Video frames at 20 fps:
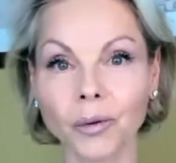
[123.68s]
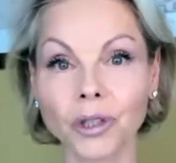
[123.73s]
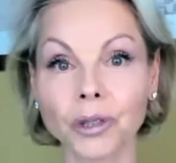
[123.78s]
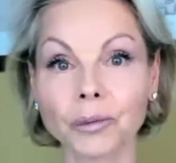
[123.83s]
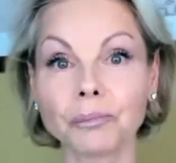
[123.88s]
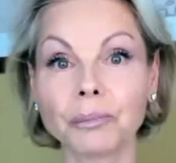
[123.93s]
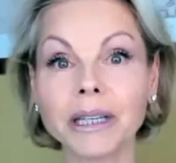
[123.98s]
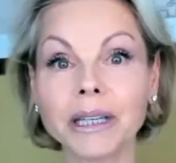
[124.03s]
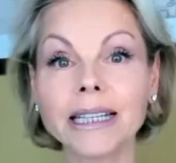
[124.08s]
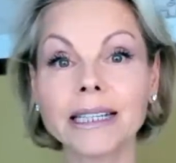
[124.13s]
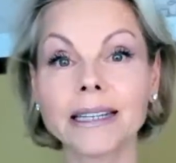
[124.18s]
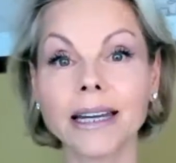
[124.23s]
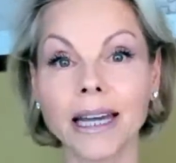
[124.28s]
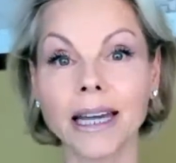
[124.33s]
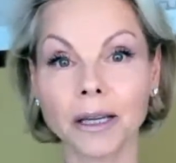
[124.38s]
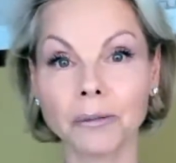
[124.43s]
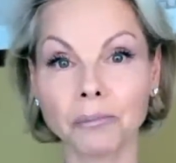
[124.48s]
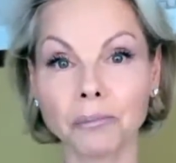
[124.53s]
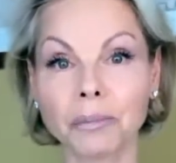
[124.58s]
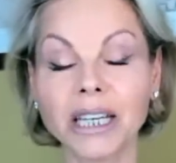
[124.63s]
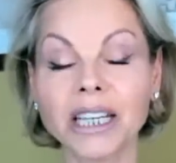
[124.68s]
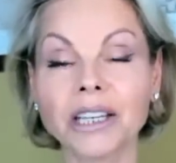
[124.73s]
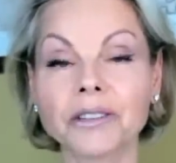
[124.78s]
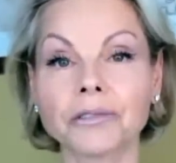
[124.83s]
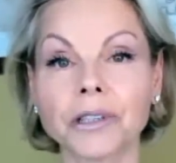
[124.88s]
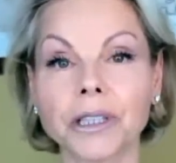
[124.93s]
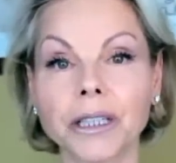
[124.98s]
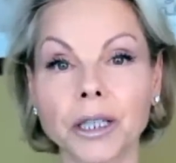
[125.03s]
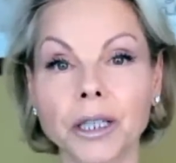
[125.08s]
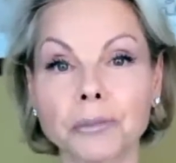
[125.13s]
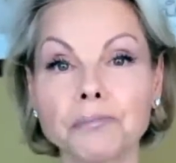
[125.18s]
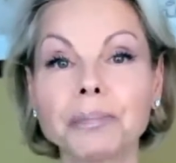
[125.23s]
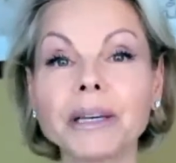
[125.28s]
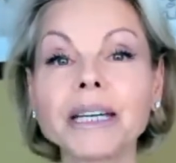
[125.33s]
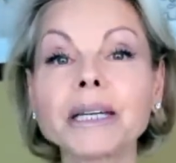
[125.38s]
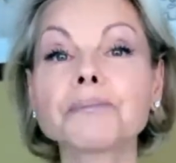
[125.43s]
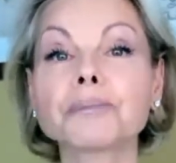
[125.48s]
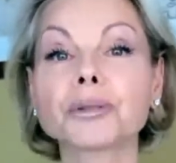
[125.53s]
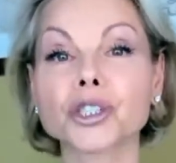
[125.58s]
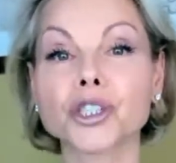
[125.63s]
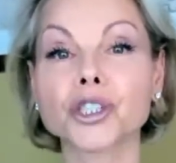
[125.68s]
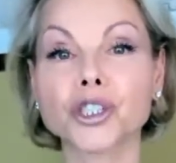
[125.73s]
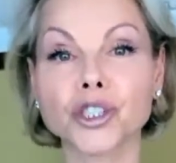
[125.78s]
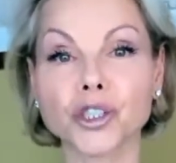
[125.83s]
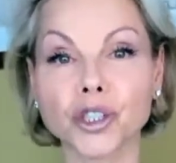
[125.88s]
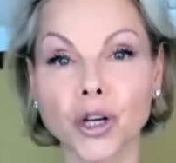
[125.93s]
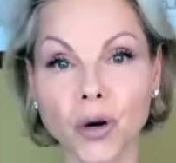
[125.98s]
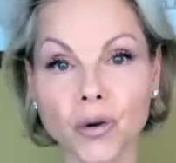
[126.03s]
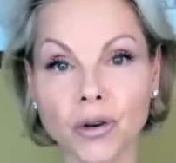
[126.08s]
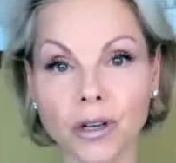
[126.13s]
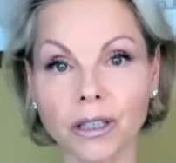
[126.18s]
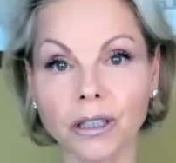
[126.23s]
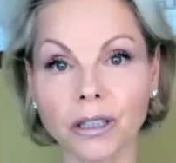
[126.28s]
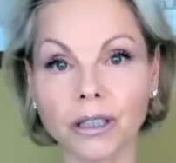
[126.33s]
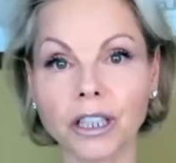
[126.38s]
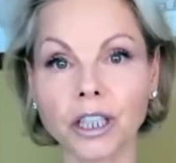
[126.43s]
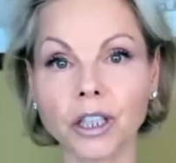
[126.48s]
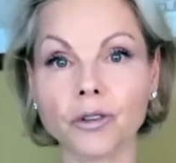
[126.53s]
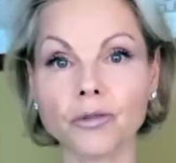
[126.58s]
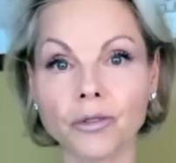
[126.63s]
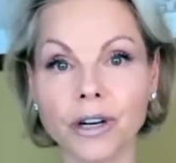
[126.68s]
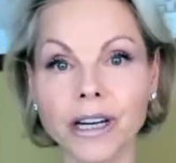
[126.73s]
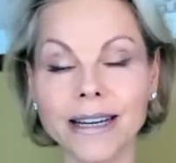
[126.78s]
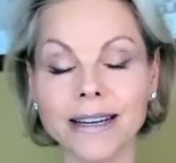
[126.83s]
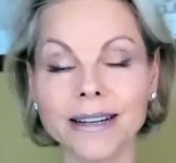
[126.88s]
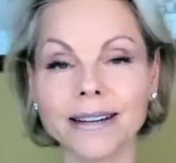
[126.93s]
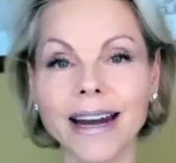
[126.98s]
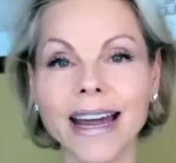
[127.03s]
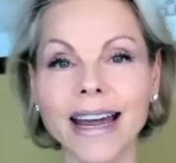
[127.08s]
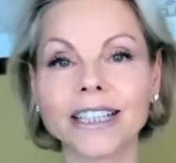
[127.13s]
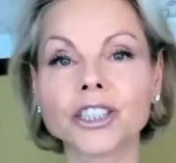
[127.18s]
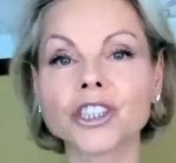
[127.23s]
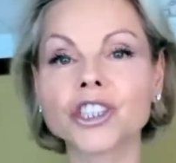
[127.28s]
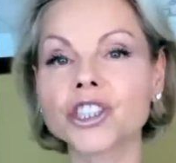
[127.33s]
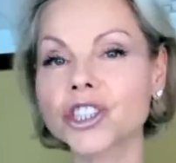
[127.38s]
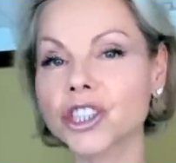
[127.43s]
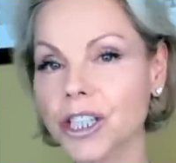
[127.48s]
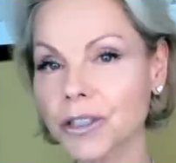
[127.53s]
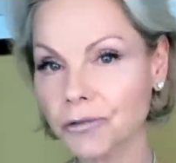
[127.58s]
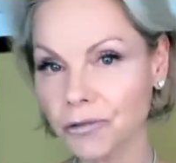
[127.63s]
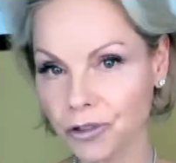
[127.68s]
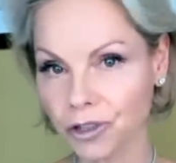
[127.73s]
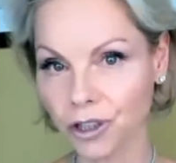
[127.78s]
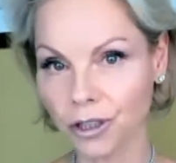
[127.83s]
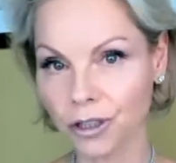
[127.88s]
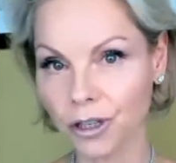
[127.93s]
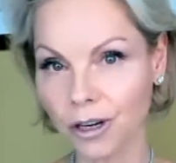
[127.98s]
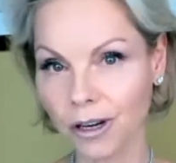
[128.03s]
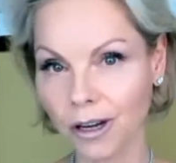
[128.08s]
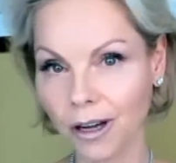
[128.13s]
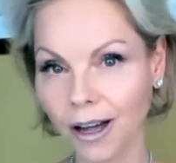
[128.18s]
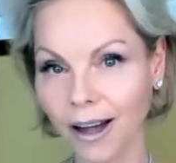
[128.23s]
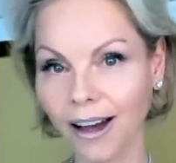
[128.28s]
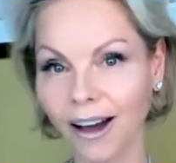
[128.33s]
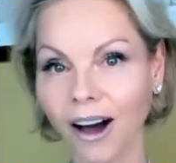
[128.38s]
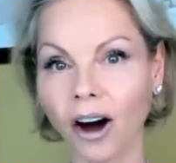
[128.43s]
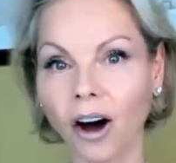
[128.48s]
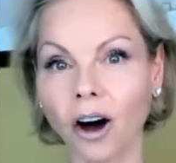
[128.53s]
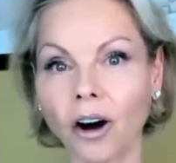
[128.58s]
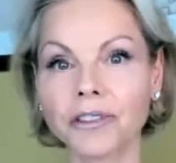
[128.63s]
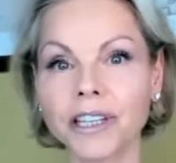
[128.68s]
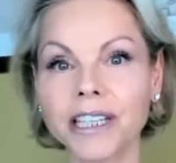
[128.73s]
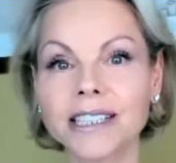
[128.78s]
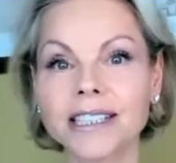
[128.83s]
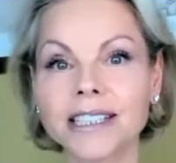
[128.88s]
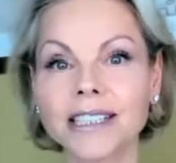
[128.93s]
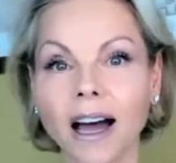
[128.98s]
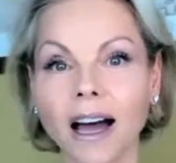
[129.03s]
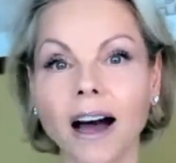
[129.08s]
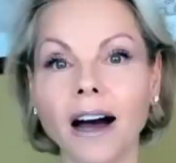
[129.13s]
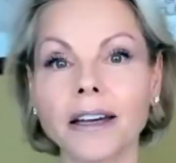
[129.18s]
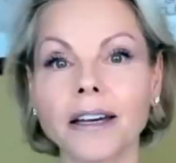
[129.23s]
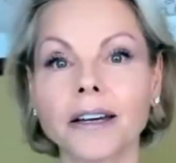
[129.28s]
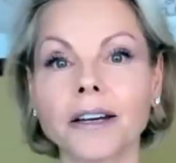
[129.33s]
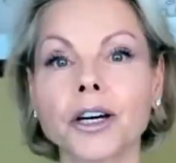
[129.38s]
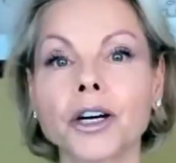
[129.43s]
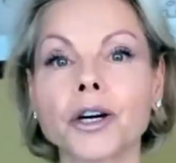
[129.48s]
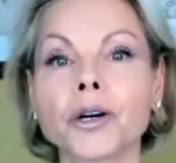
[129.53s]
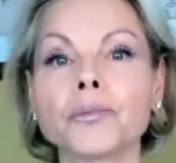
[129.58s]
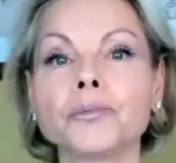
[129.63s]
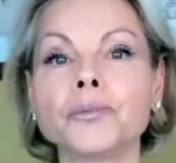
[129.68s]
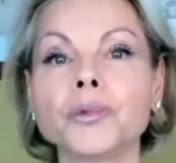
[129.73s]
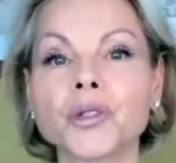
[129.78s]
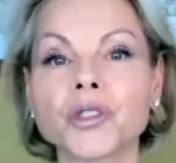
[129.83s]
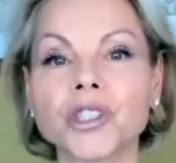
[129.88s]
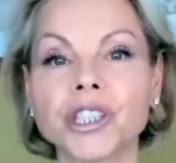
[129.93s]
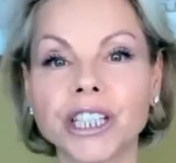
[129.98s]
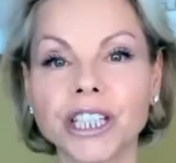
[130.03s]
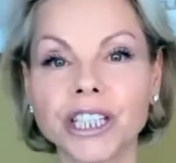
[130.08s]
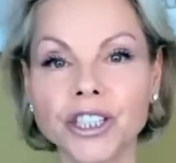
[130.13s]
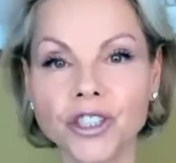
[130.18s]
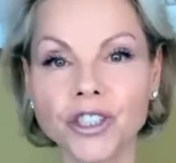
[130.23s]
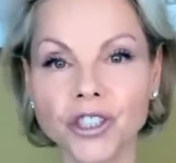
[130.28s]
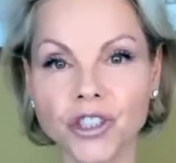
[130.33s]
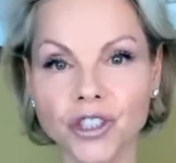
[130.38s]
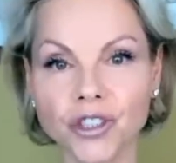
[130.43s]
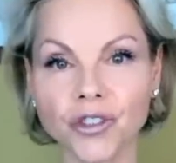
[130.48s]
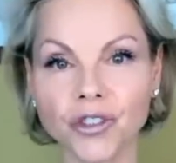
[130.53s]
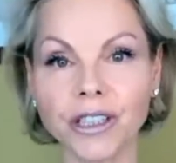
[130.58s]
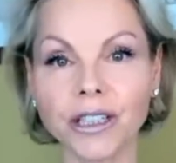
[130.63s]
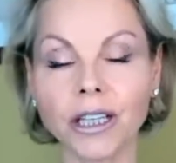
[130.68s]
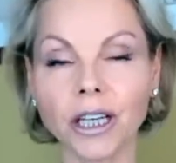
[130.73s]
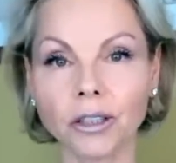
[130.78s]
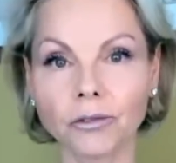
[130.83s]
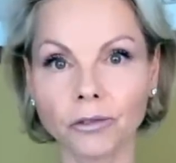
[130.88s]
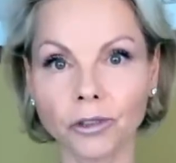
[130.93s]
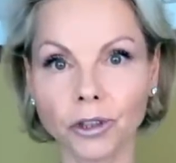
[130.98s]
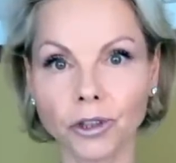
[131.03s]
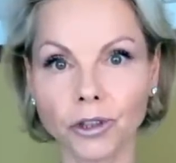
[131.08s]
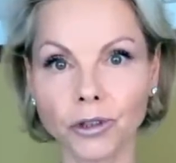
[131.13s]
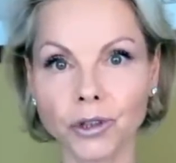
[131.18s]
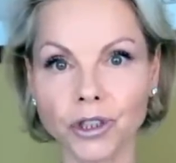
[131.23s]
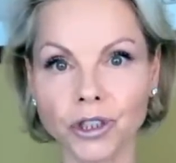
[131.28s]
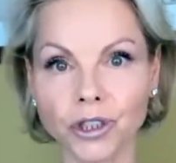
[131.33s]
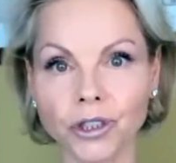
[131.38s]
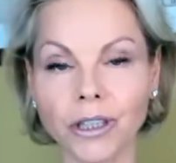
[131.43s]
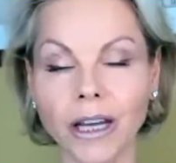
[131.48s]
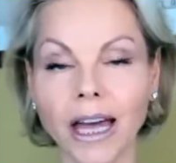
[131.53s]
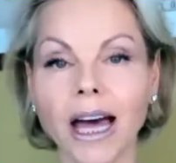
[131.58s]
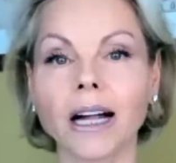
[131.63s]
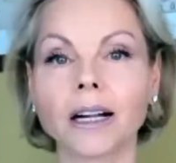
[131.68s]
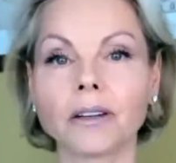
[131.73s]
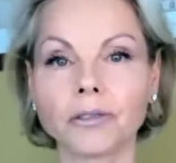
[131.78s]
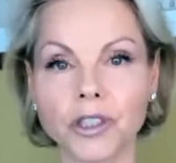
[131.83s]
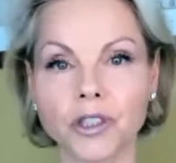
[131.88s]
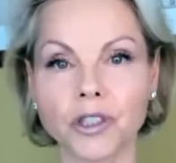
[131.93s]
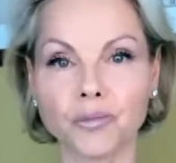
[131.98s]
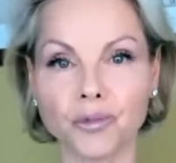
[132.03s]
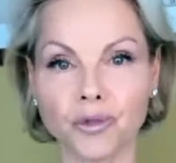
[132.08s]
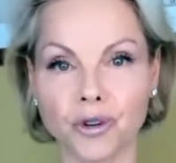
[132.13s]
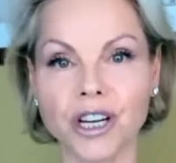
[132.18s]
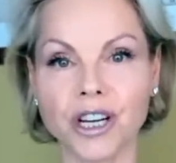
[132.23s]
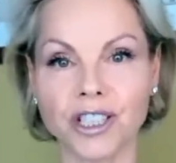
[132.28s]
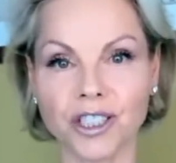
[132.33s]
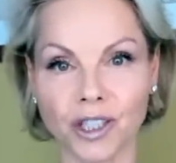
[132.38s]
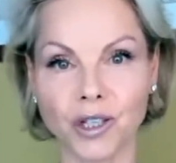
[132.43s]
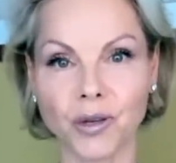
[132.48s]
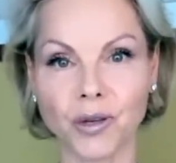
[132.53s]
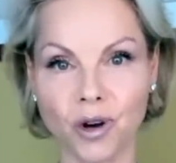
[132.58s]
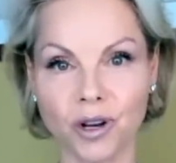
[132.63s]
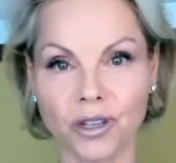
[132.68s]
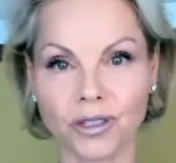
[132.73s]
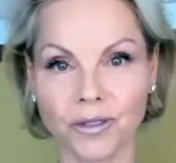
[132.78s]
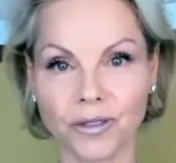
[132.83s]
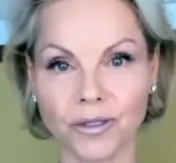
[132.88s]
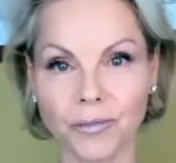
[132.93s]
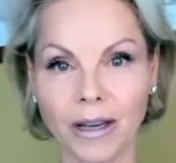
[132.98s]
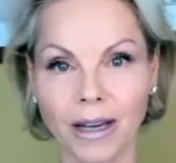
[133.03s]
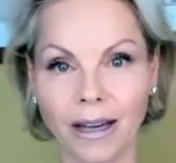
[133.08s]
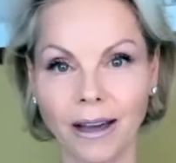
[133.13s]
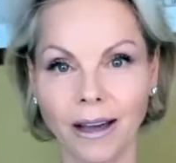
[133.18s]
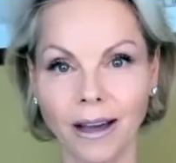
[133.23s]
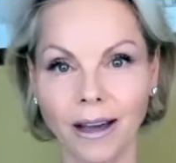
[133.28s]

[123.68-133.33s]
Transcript: what a big name, big figure, big persona, career, and shifter of the entire music industry evolution Elvis Presley was.